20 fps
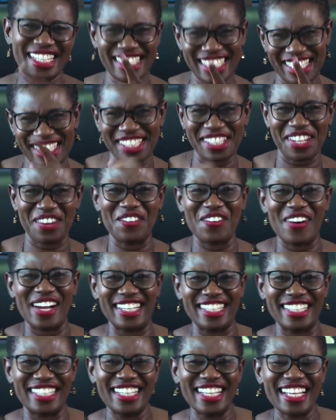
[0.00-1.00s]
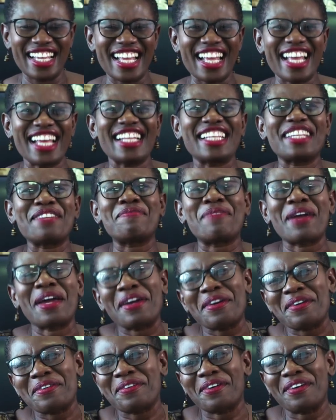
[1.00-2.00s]
This is the one. The
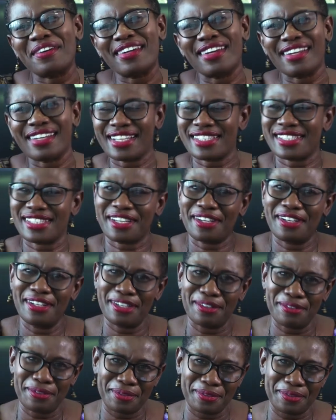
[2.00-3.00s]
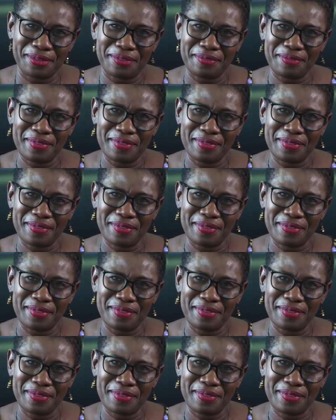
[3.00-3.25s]
Bering Ground, the Secular Road.